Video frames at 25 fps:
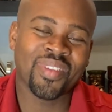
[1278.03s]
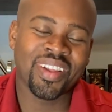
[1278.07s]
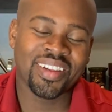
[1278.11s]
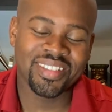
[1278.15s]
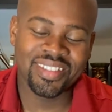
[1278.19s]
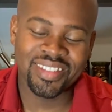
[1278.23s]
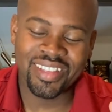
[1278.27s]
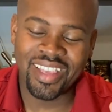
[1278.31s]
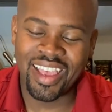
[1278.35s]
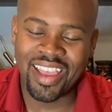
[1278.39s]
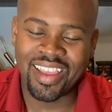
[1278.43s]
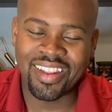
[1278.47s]

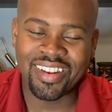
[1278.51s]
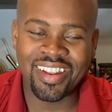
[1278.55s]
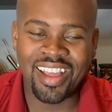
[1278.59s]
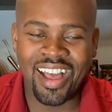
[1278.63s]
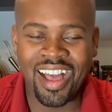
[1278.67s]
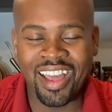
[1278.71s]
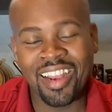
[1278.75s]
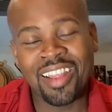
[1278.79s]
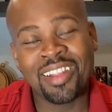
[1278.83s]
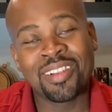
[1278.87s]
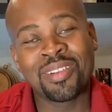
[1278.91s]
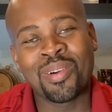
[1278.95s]
10
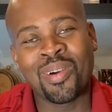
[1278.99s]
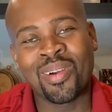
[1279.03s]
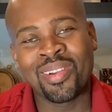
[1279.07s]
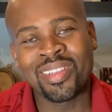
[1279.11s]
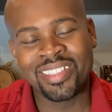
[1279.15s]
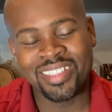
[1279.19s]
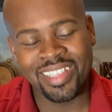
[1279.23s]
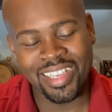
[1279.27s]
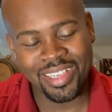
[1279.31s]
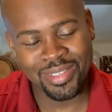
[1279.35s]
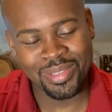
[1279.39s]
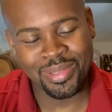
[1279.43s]
and a
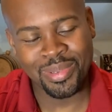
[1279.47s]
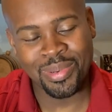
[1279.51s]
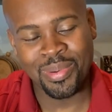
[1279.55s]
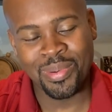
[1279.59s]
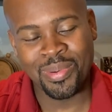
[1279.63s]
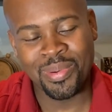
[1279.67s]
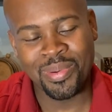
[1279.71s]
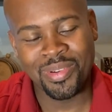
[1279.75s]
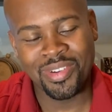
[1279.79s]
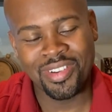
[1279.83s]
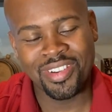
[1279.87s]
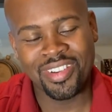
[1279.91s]
Dolly's
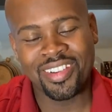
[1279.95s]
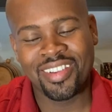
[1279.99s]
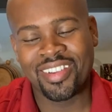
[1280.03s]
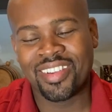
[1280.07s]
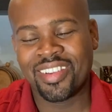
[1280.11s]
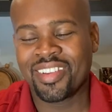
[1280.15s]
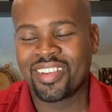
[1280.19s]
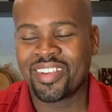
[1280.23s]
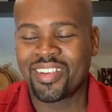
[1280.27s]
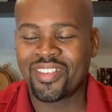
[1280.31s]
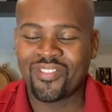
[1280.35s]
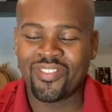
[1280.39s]
XO
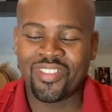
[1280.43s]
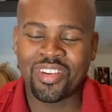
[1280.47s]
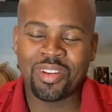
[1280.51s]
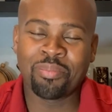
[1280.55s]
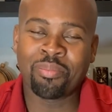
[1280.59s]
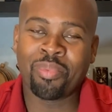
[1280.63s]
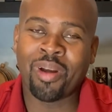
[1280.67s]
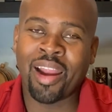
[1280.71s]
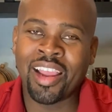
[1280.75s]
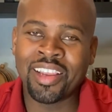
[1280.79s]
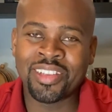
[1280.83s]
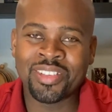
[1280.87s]
for the
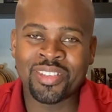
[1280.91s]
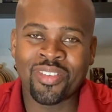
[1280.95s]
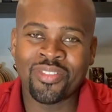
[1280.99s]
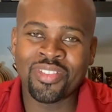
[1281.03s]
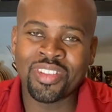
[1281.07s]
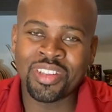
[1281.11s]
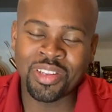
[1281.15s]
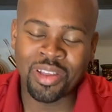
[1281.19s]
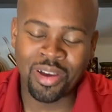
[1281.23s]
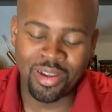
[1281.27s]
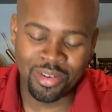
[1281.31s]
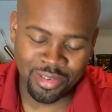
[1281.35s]
price of the
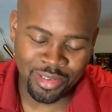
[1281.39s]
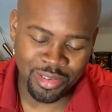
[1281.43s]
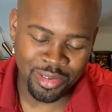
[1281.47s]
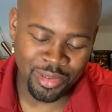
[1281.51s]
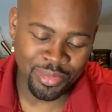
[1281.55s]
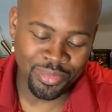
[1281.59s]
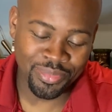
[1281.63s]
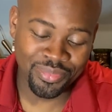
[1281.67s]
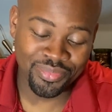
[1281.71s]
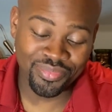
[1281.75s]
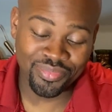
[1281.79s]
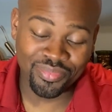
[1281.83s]
DonQ.
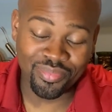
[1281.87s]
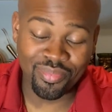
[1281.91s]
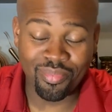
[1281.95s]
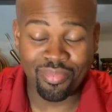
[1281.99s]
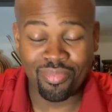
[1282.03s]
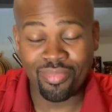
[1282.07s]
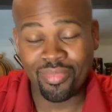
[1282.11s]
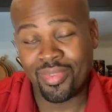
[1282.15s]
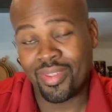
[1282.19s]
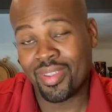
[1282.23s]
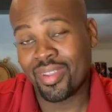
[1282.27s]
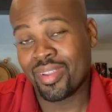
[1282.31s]

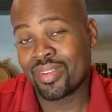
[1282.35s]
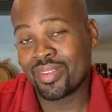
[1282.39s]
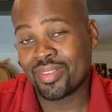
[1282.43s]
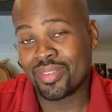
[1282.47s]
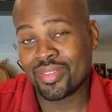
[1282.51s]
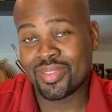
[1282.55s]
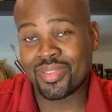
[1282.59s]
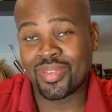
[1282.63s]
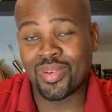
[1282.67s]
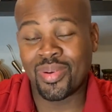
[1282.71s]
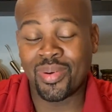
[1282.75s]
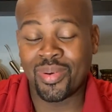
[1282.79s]

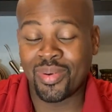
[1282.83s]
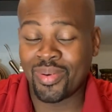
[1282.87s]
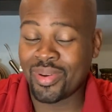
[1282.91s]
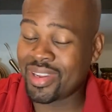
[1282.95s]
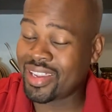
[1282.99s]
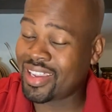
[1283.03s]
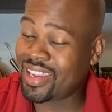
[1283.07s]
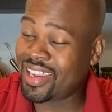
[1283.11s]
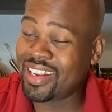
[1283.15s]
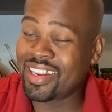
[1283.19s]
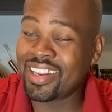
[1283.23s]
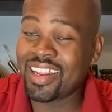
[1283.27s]
So
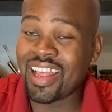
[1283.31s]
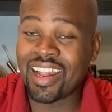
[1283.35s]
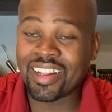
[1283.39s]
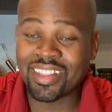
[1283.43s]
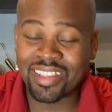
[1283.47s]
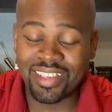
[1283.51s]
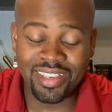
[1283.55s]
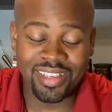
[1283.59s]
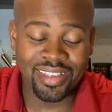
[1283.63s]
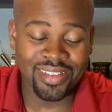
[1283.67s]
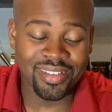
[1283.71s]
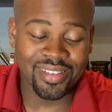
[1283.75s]
in that
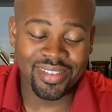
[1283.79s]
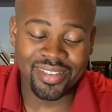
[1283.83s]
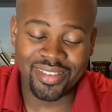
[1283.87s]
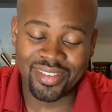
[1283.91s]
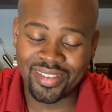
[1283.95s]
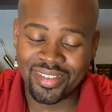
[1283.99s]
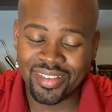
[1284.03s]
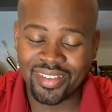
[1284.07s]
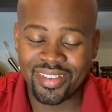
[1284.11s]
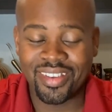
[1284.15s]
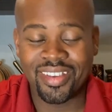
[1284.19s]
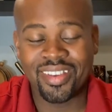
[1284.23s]
case,
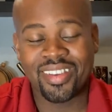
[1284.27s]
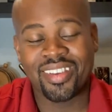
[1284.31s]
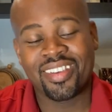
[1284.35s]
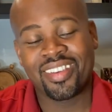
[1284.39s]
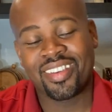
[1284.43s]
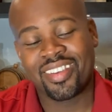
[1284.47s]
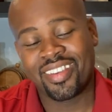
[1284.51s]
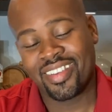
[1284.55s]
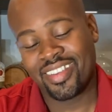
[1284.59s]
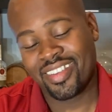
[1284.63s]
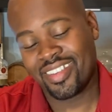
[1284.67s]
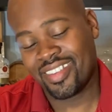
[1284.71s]

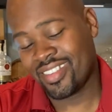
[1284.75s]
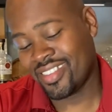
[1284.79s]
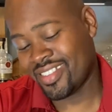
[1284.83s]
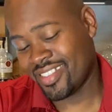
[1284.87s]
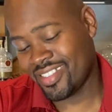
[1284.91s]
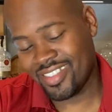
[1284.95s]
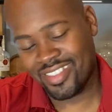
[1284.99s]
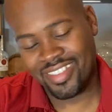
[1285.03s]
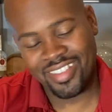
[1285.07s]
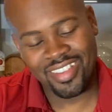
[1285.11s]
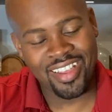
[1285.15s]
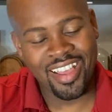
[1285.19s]

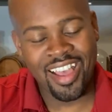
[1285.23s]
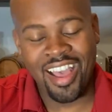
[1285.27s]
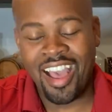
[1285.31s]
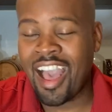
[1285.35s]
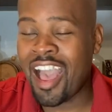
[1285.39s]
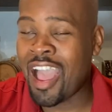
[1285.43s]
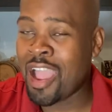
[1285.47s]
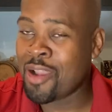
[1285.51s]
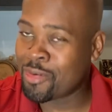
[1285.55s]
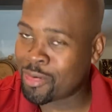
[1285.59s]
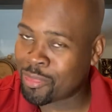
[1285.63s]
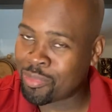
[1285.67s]

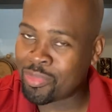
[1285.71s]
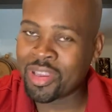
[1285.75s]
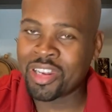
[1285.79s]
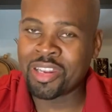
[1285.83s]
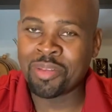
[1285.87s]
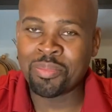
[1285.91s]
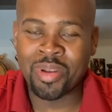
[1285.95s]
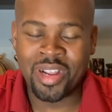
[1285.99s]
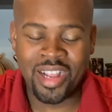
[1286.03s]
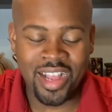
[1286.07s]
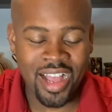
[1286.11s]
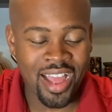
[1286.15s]
I would pick the
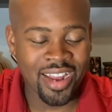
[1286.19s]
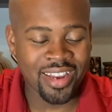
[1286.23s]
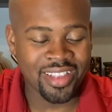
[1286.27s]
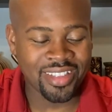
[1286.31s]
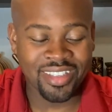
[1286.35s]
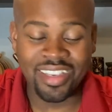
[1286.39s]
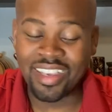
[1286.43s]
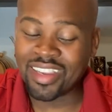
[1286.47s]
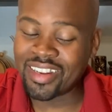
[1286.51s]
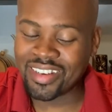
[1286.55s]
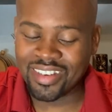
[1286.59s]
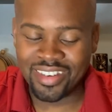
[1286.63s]
Bacardi
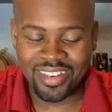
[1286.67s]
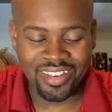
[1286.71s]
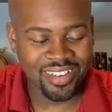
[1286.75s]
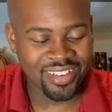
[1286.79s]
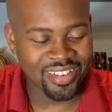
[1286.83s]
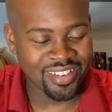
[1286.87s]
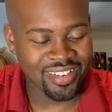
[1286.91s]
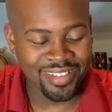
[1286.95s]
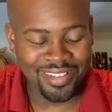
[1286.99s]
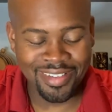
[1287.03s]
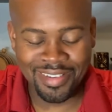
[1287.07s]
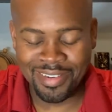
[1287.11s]
10.
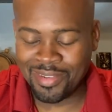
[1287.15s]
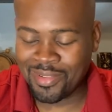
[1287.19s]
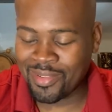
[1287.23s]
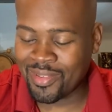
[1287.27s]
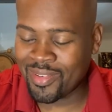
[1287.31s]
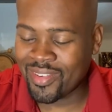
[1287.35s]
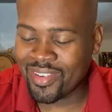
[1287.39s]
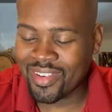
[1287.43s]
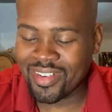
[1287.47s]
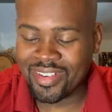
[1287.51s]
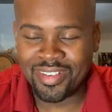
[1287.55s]
You know,